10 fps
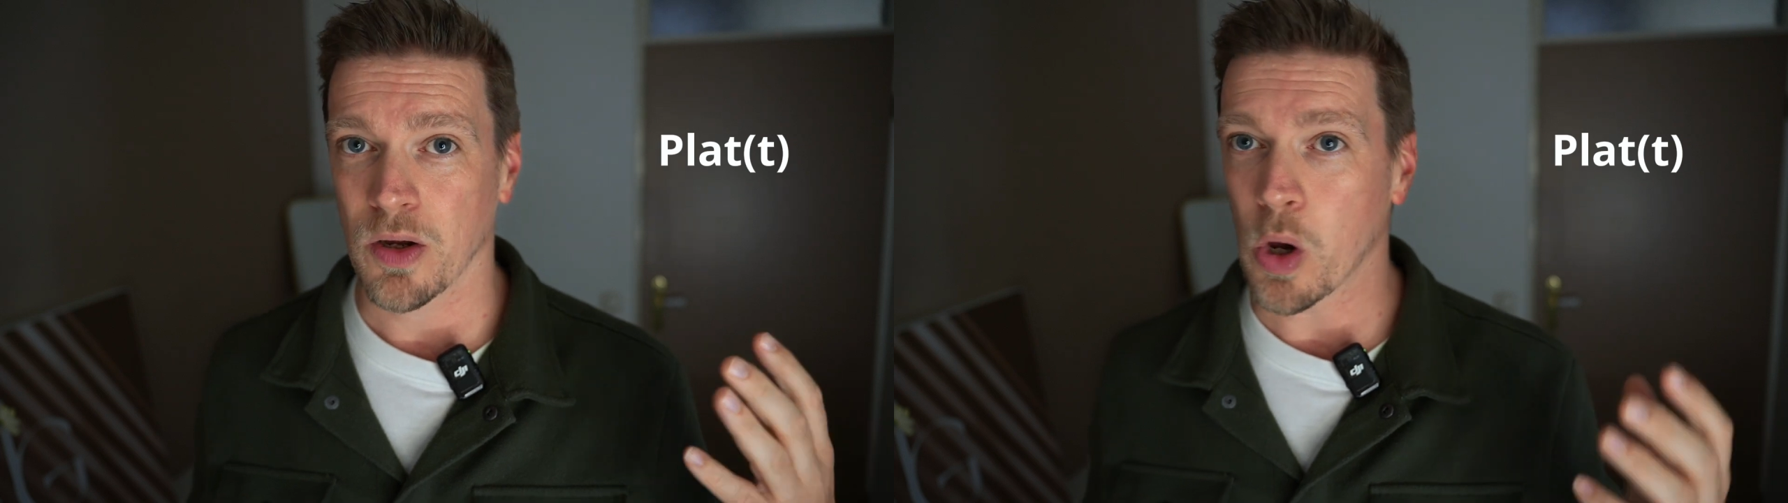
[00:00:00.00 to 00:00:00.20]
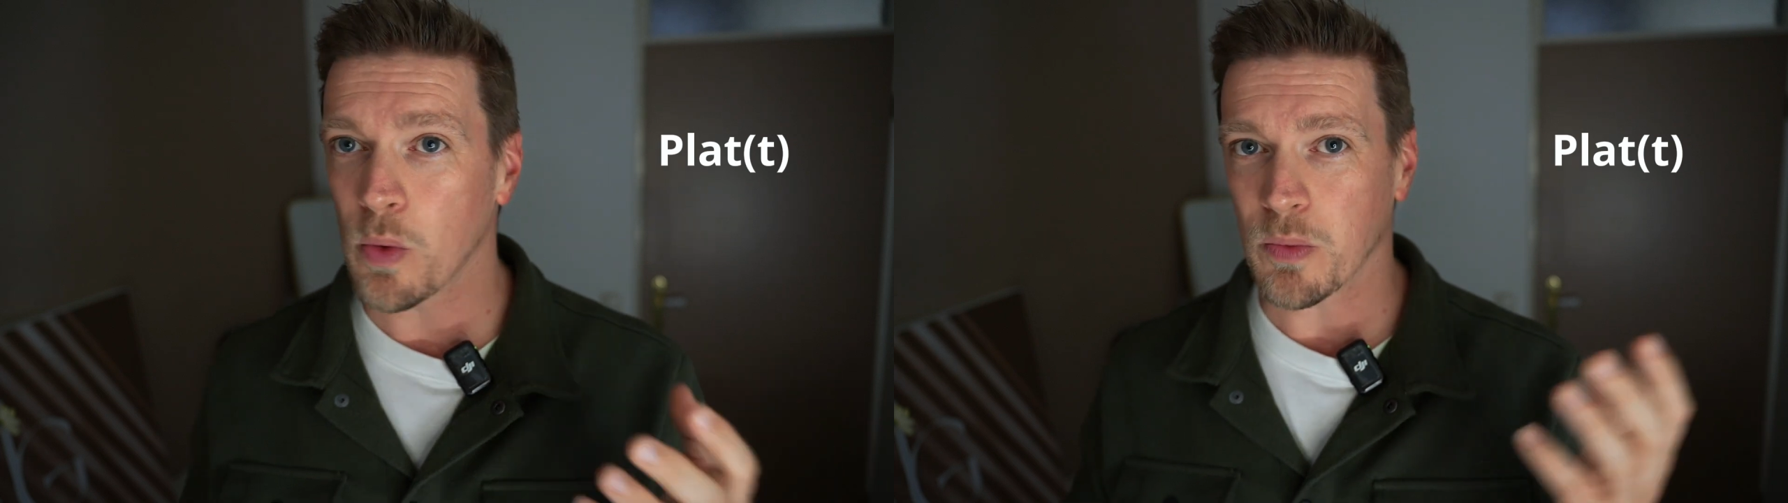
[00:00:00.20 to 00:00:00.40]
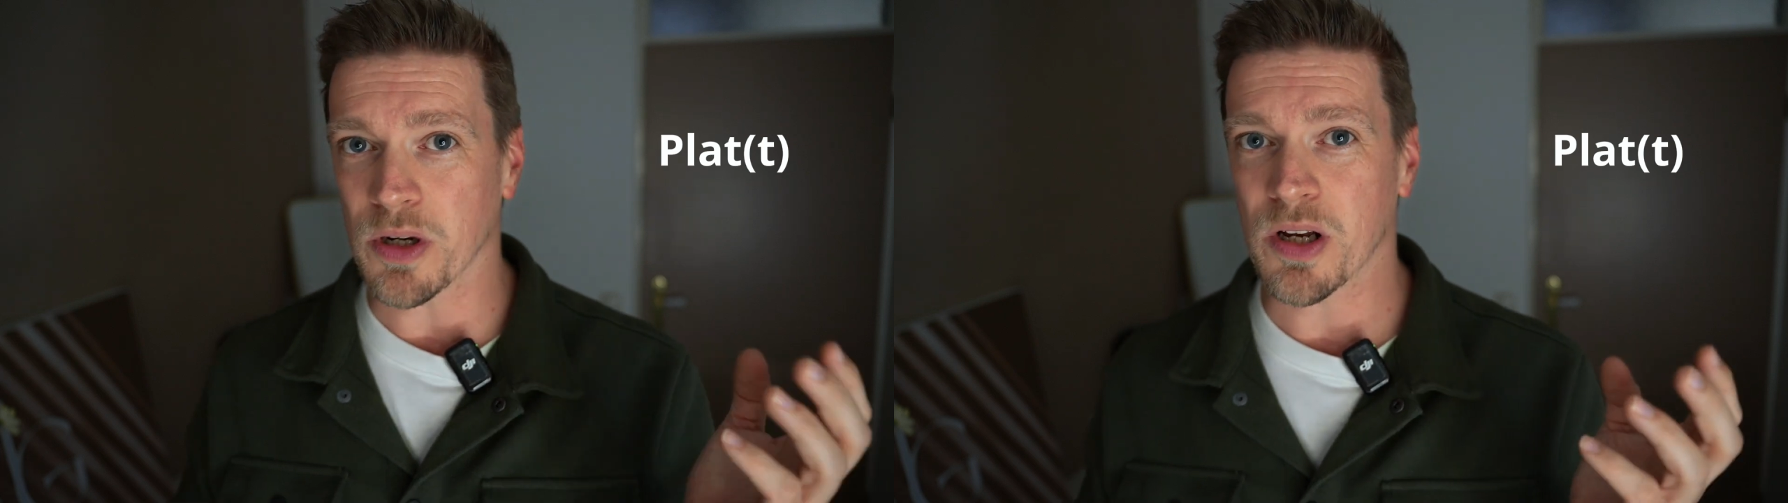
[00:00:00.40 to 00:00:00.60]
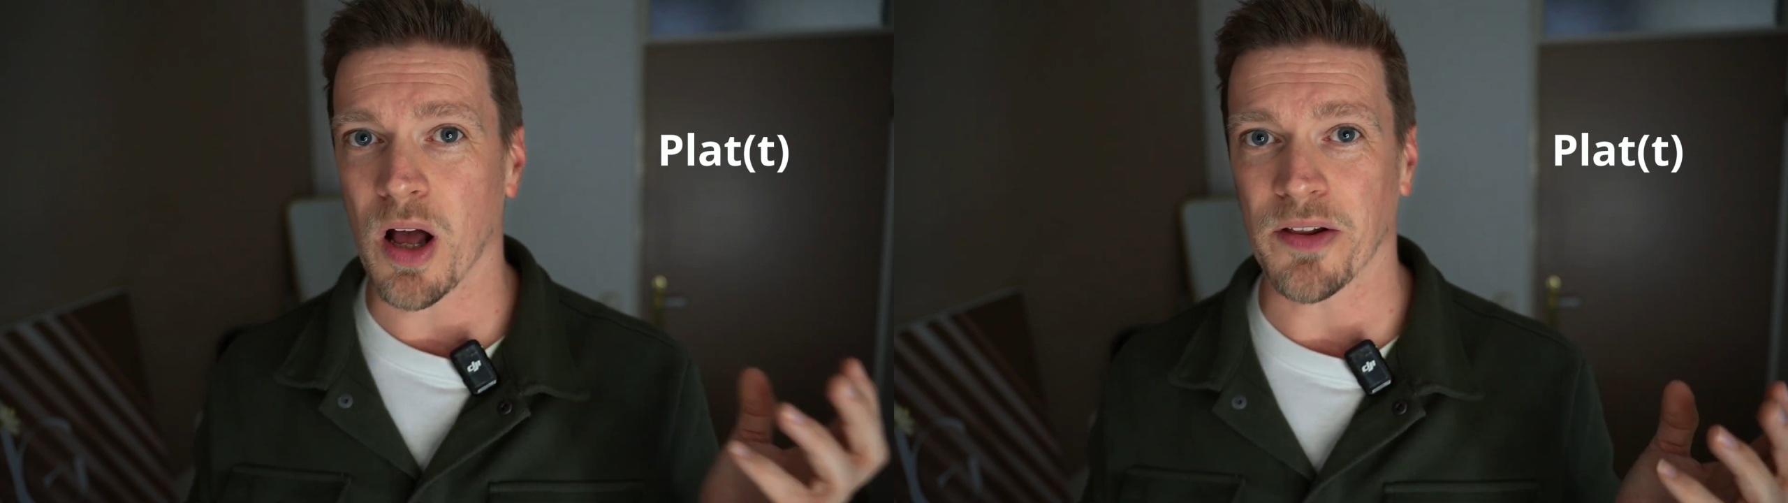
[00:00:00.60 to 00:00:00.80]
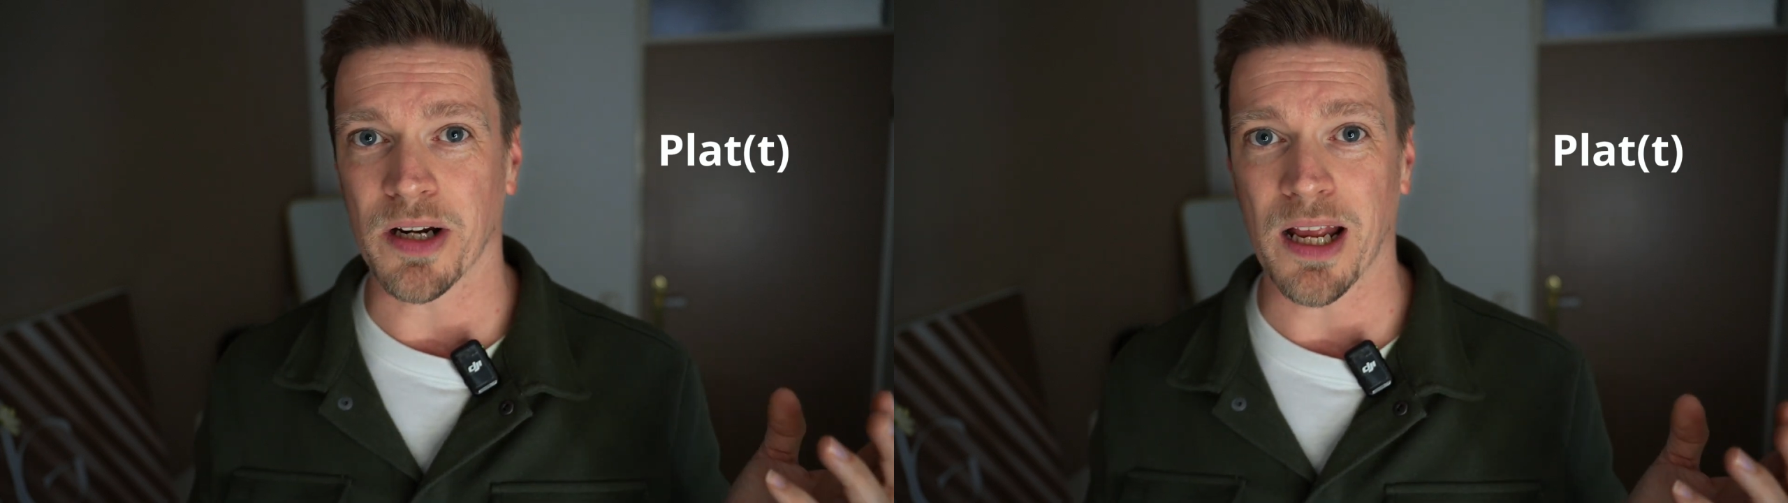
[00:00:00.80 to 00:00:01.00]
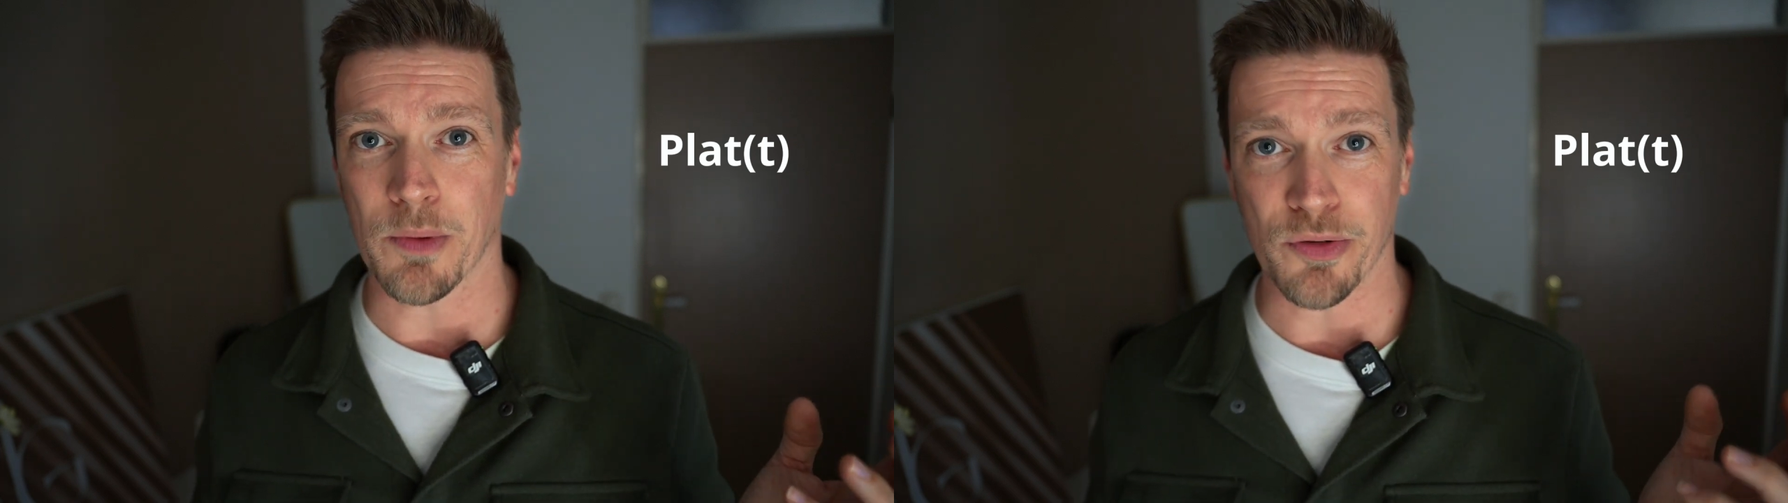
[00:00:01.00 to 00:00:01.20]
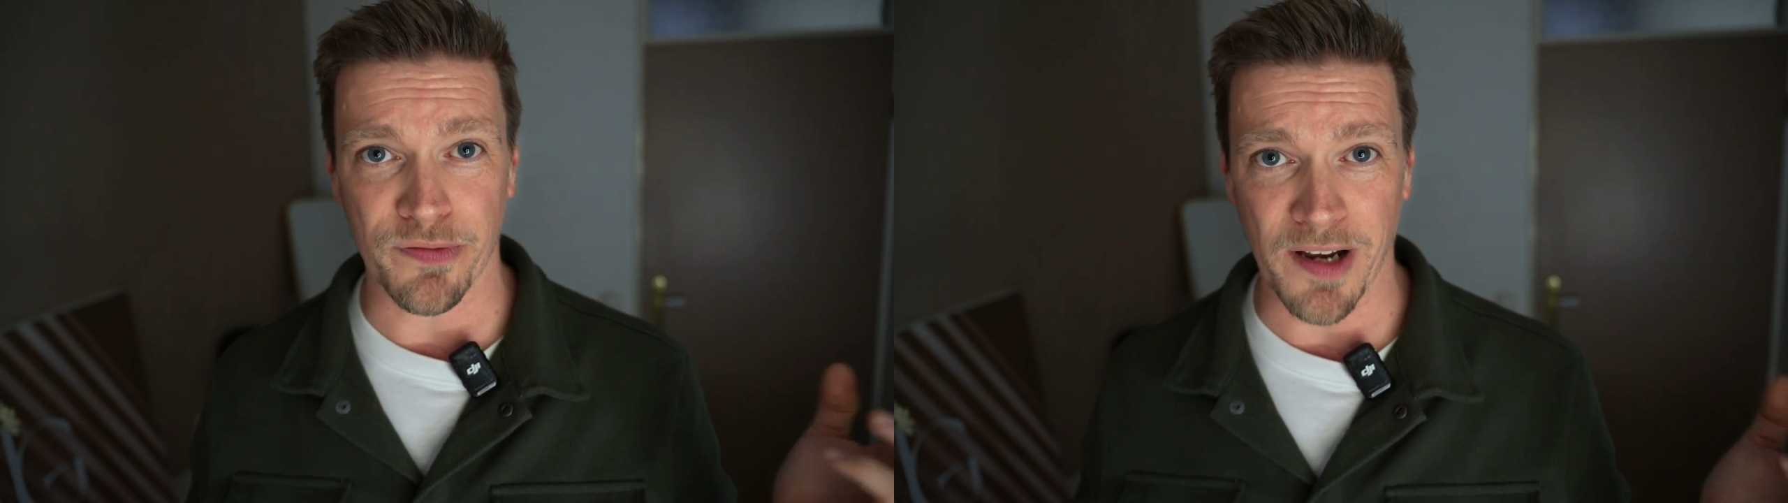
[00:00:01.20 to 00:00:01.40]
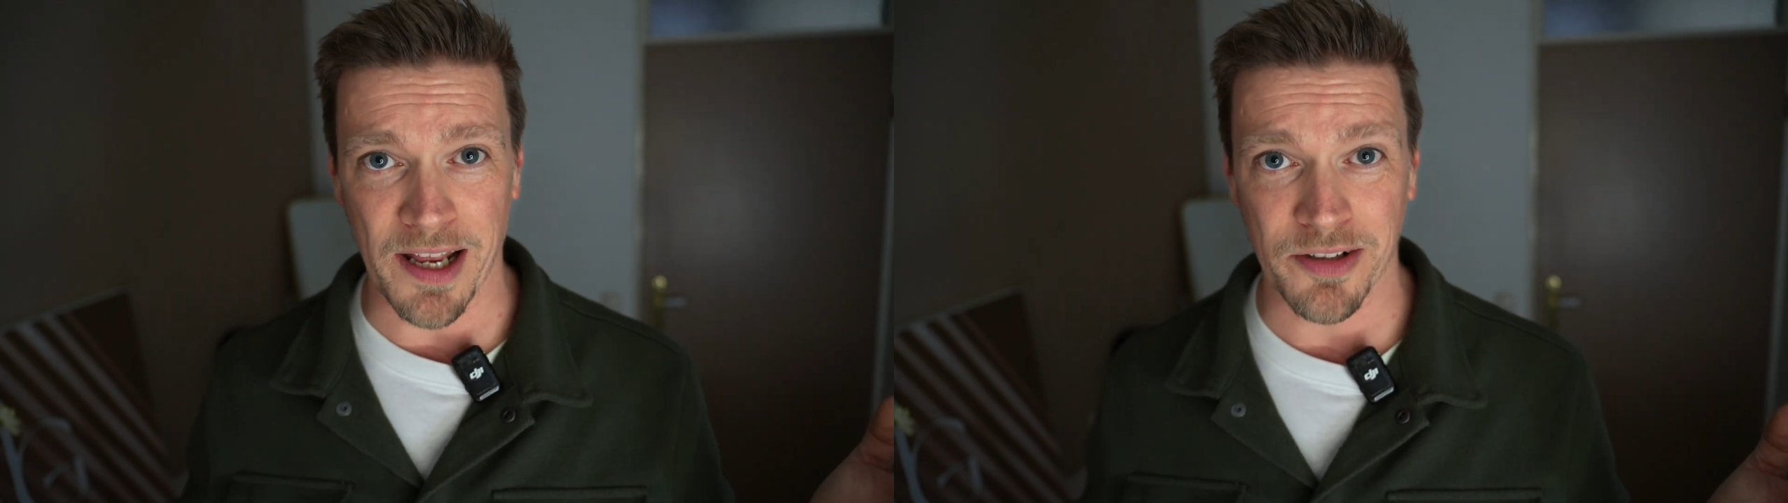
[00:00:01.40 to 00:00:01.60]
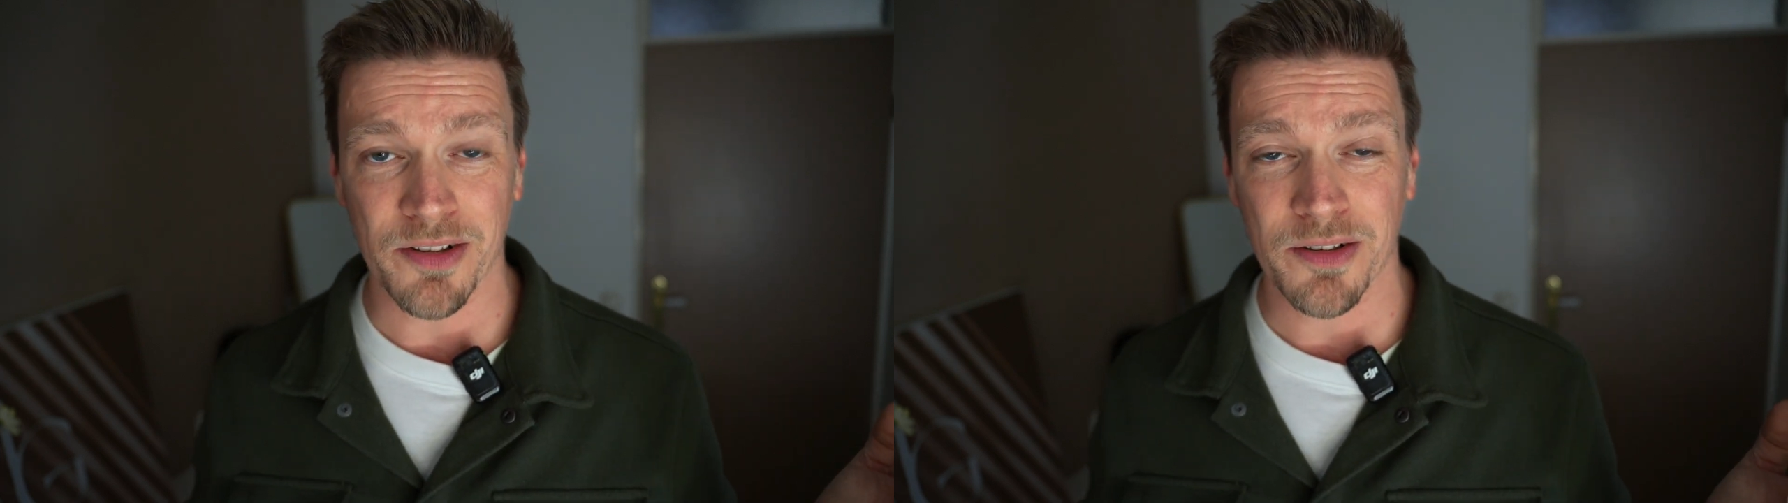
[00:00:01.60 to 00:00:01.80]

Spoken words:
Who would want to call their language flat?